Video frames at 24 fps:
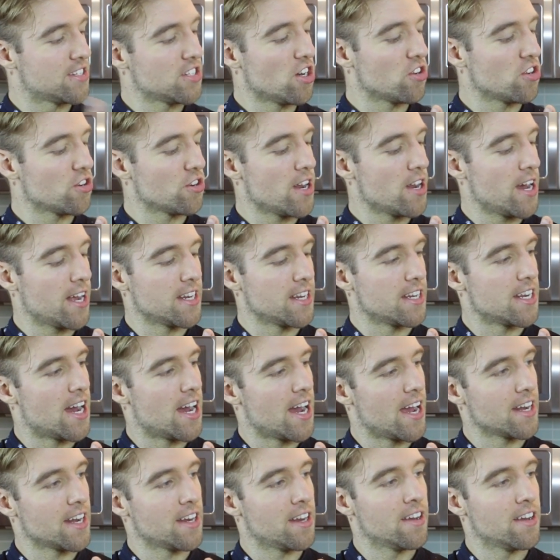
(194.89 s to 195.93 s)

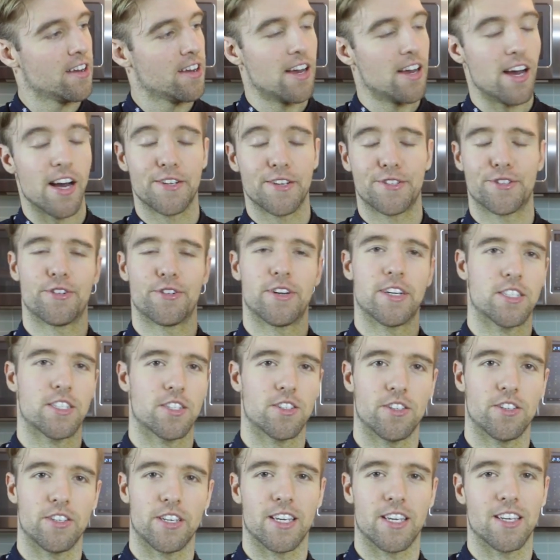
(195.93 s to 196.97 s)
$1.99. Uh,
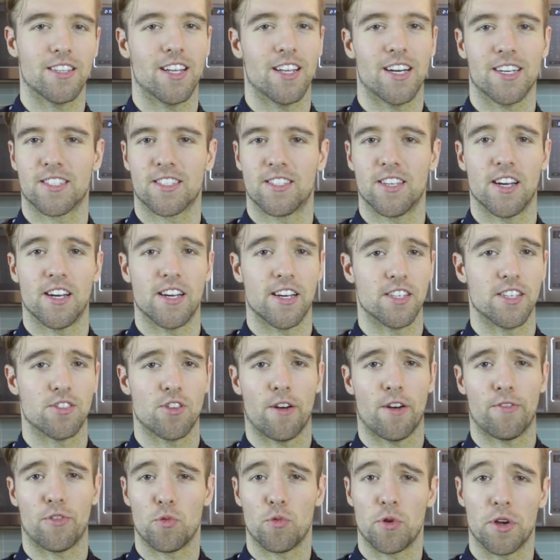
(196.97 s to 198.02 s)
traditionally, laksa is
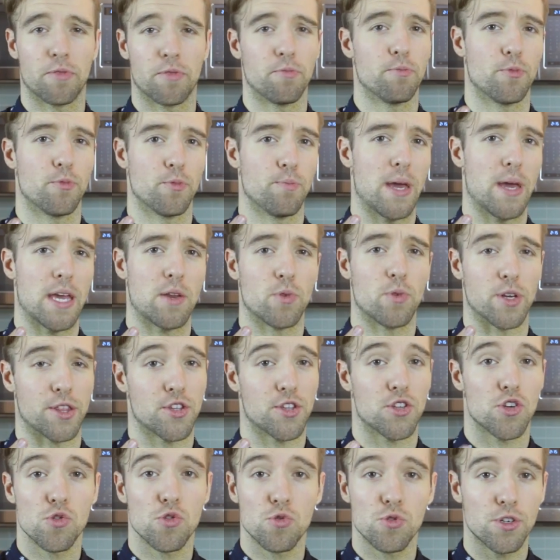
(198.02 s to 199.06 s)
often made with
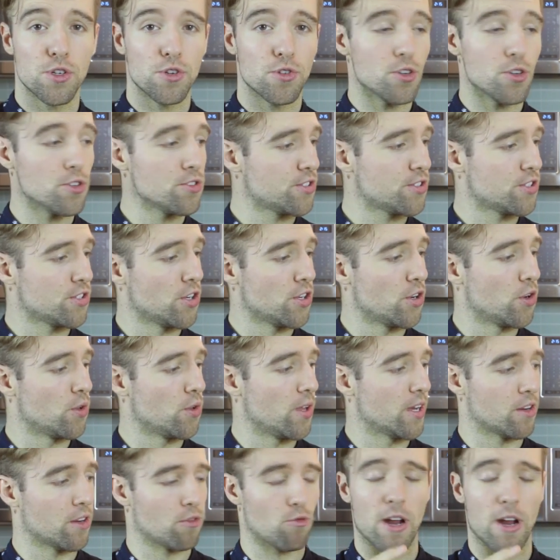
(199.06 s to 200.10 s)
two noodles, so
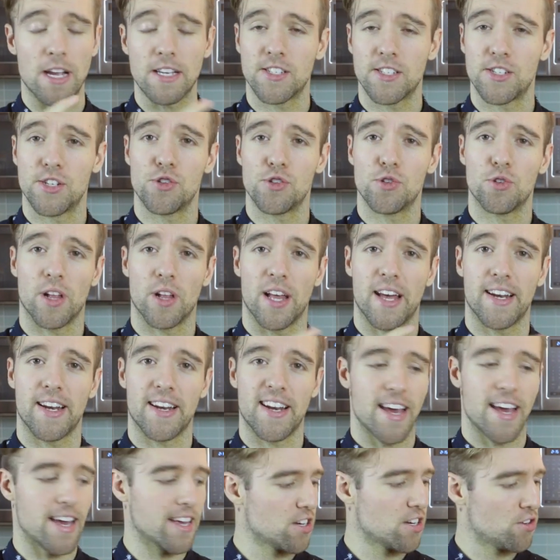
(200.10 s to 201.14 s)
like a rice noodle and an
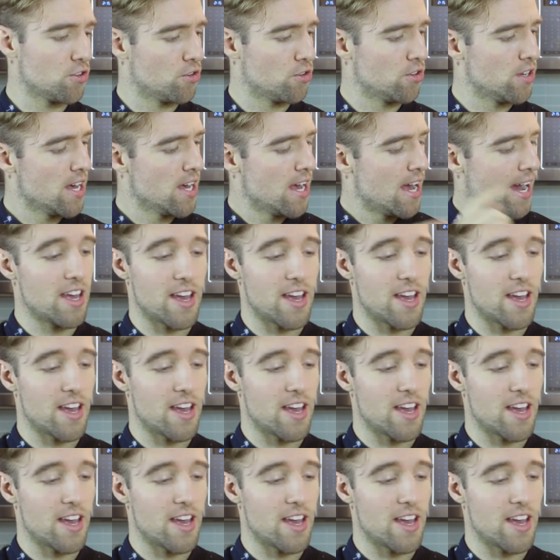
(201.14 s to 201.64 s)
egg noodle.